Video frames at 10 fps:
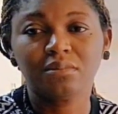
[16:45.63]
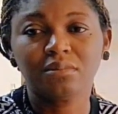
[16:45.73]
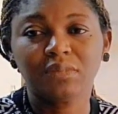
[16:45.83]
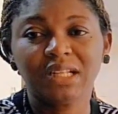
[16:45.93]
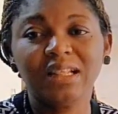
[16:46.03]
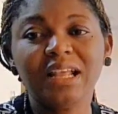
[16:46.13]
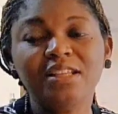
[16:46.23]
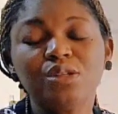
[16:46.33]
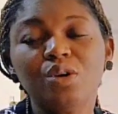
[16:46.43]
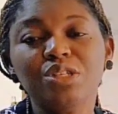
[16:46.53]
Let
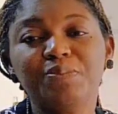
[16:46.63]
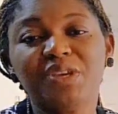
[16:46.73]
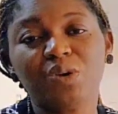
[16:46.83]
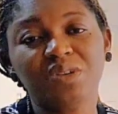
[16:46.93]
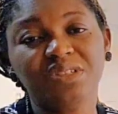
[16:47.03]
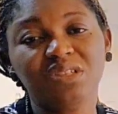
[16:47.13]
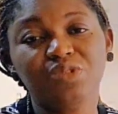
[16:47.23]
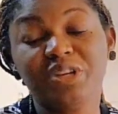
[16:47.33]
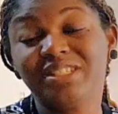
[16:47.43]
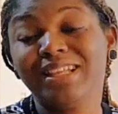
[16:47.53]
us be
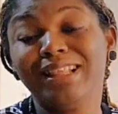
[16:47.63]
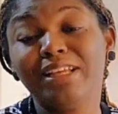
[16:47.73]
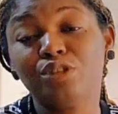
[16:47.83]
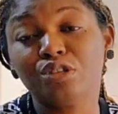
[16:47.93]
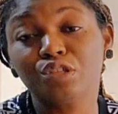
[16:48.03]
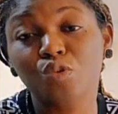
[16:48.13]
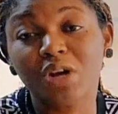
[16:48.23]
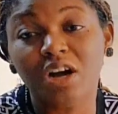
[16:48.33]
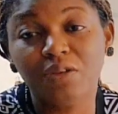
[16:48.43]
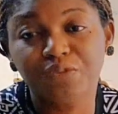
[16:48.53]
considerate and let us look
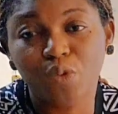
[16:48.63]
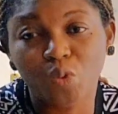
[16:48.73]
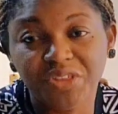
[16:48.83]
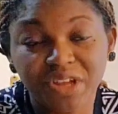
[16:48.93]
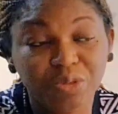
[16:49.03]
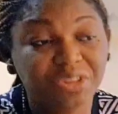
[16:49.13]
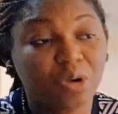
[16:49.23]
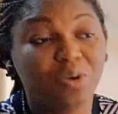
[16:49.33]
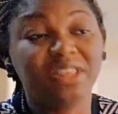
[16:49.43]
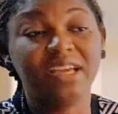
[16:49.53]
out for one another,
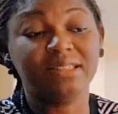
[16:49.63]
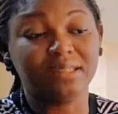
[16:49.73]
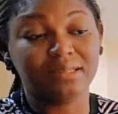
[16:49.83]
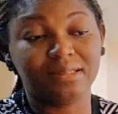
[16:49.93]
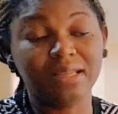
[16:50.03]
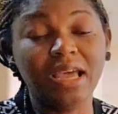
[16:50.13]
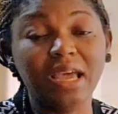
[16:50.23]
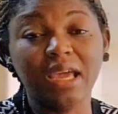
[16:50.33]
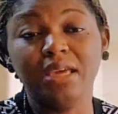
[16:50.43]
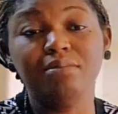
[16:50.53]
whether it's the
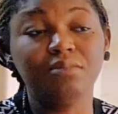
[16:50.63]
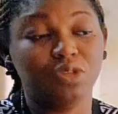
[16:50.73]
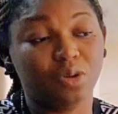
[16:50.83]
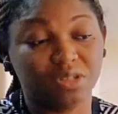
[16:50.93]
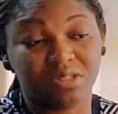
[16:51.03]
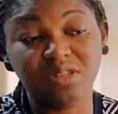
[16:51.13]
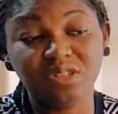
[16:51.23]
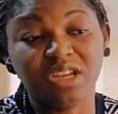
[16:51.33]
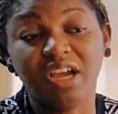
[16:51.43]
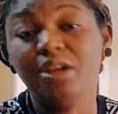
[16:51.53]
same, your
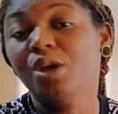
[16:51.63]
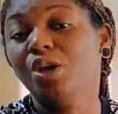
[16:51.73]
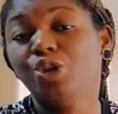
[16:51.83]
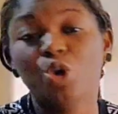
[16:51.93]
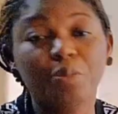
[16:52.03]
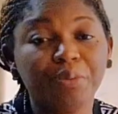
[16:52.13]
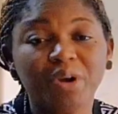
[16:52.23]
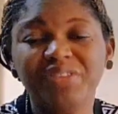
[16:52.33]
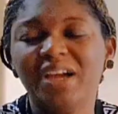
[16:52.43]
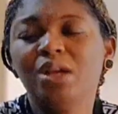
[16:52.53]
sister, your
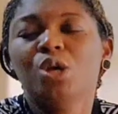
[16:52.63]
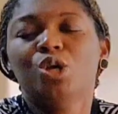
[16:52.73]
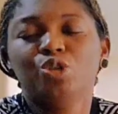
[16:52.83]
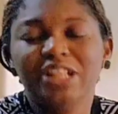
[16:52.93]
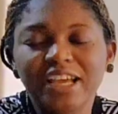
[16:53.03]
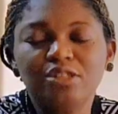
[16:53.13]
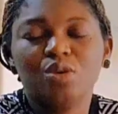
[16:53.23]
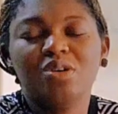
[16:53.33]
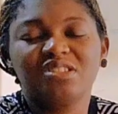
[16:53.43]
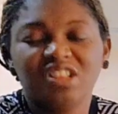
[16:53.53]
brother. Let
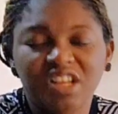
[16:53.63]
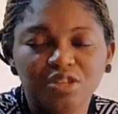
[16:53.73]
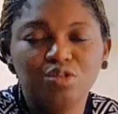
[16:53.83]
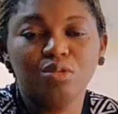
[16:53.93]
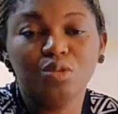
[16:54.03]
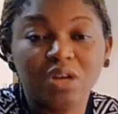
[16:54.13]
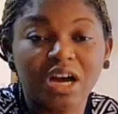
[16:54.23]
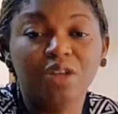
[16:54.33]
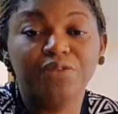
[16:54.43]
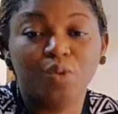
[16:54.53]
us learn to look
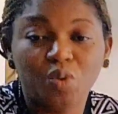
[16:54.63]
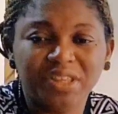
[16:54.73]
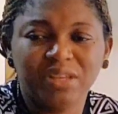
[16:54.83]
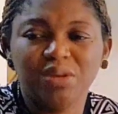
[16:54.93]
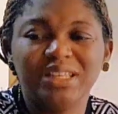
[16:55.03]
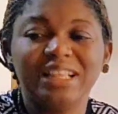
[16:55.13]
out for one another.